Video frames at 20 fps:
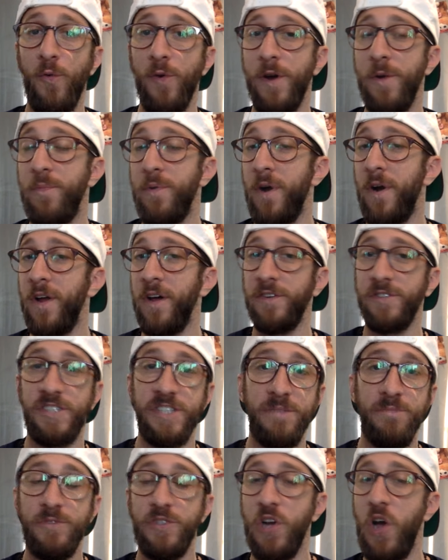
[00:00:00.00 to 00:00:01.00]
where he brought out
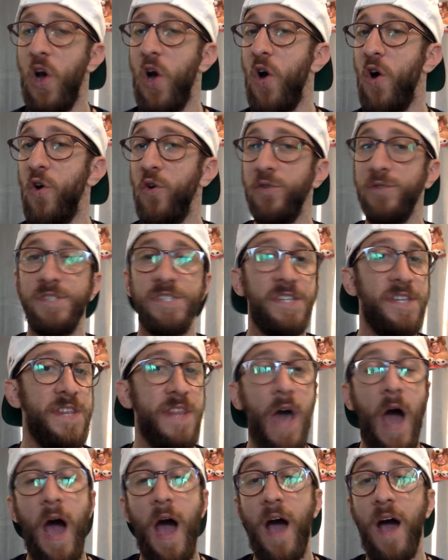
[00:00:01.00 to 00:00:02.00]
Jim Jones and
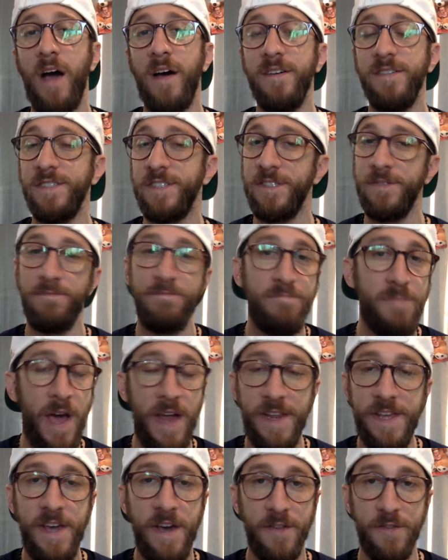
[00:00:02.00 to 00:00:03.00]
Nas and
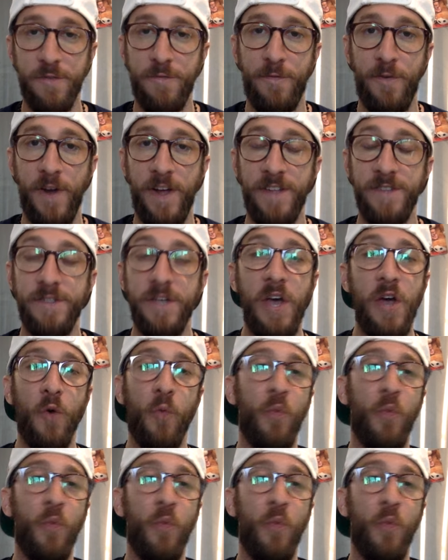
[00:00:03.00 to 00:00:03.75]
many other friends,